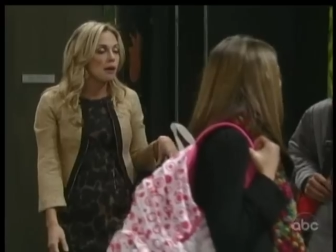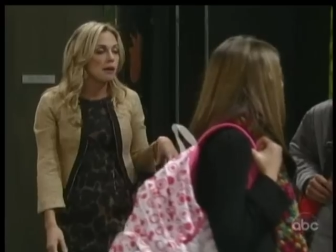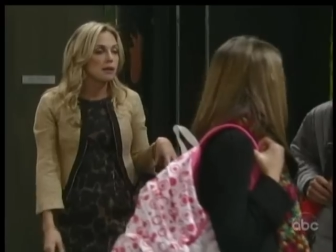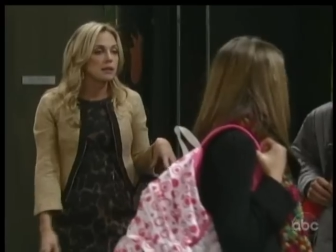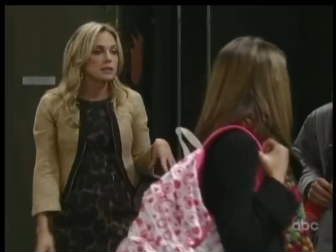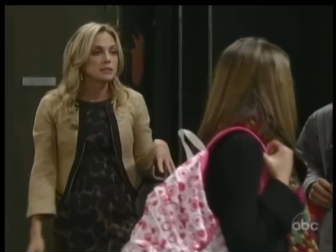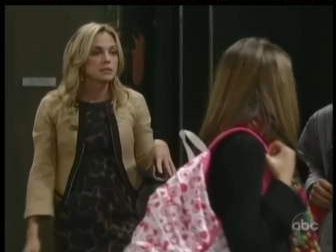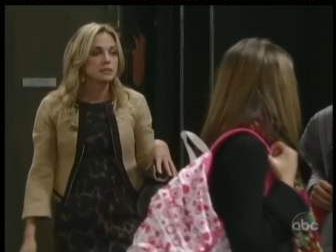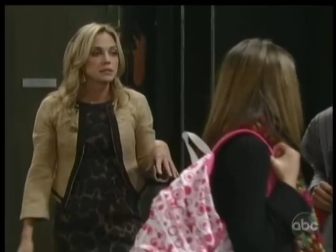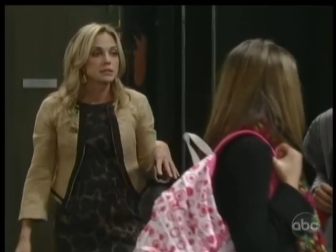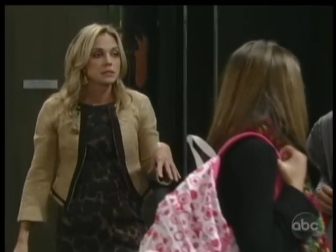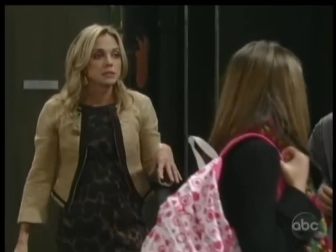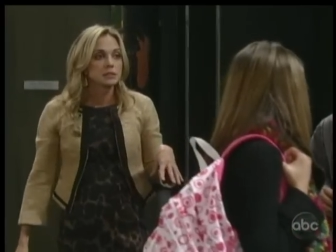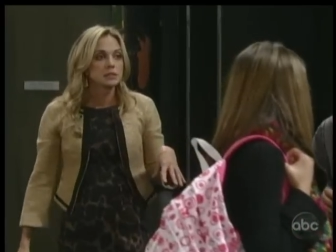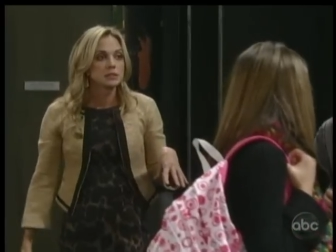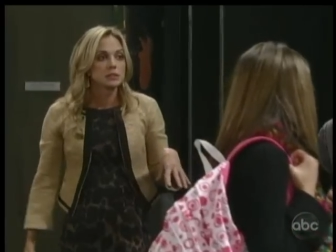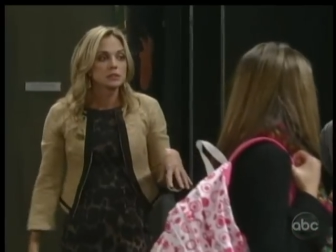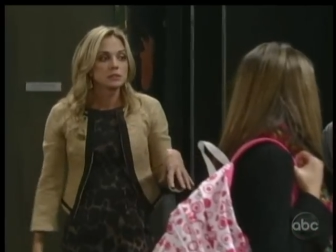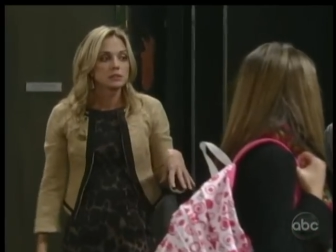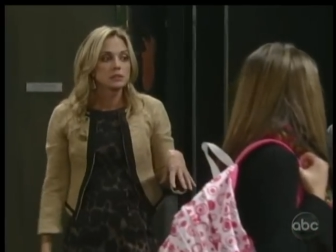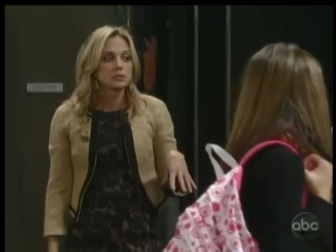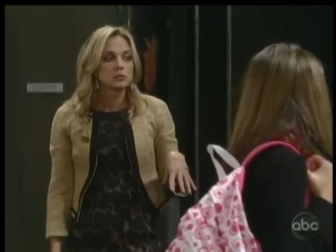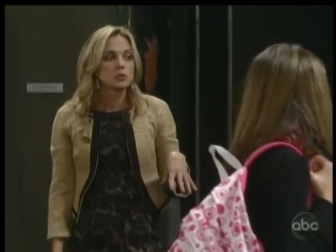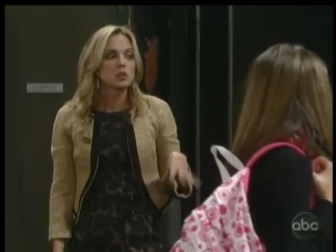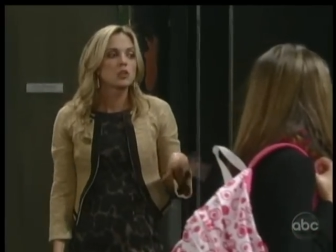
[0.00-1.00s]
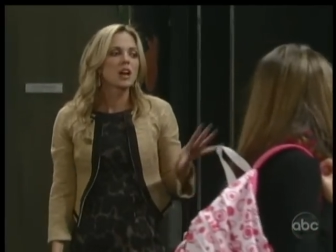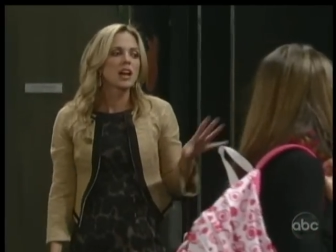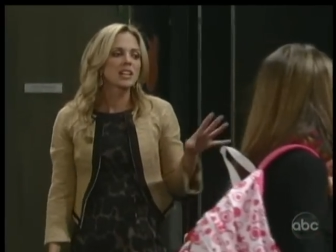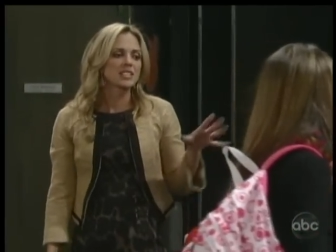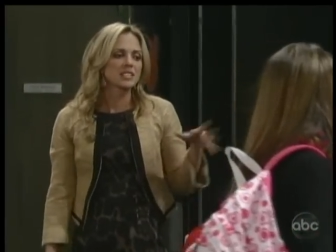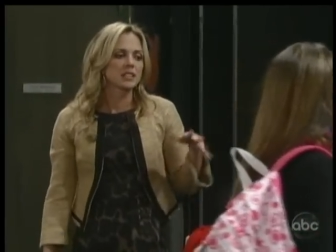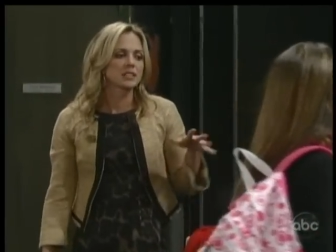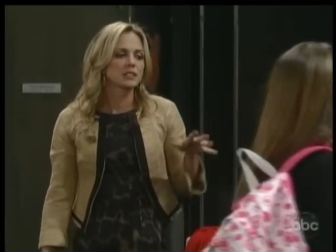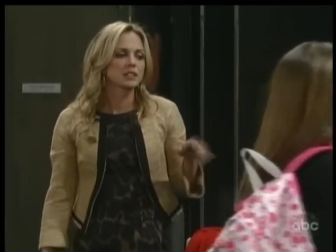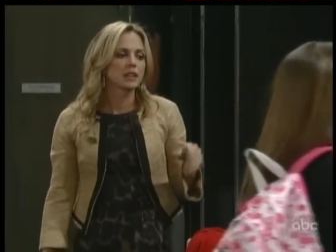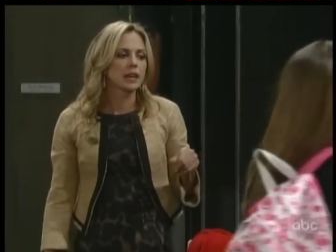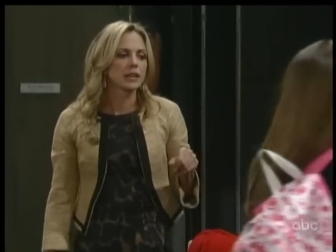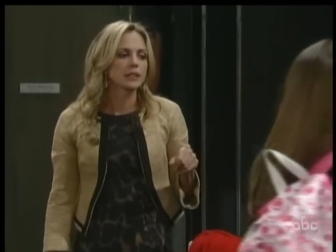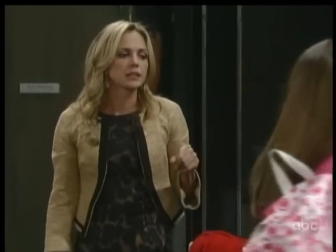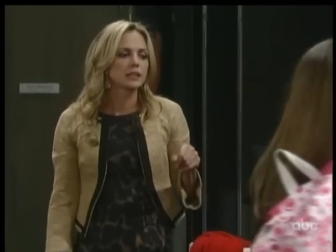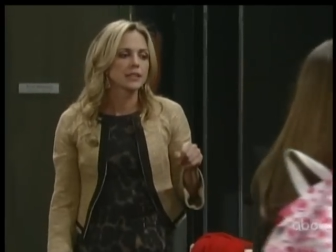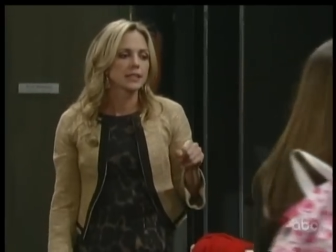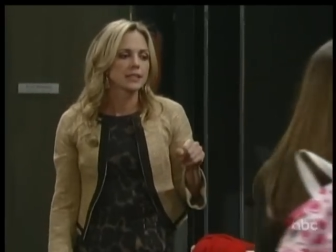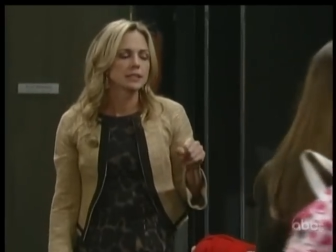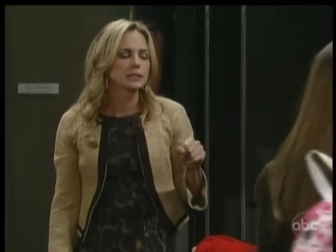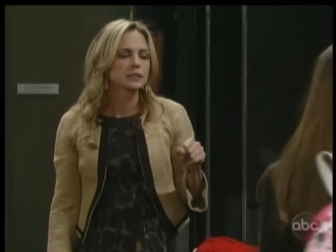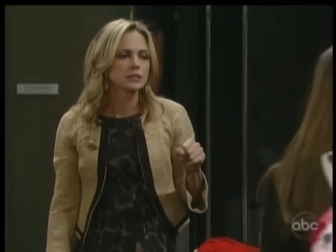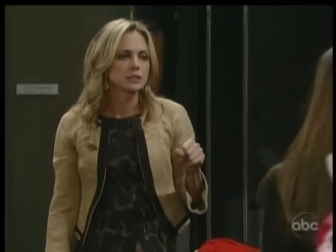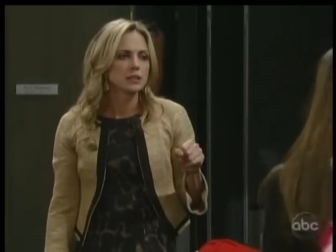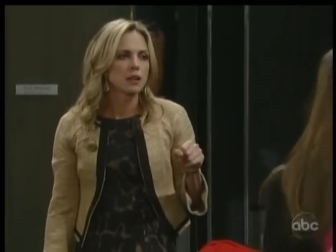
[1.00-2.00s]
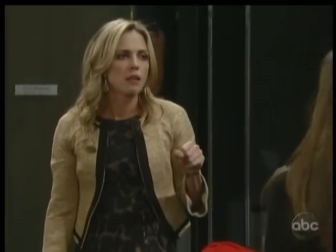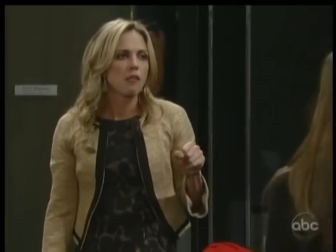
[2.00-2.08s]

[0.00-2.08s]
I can still turn up. Well, that's unlikely.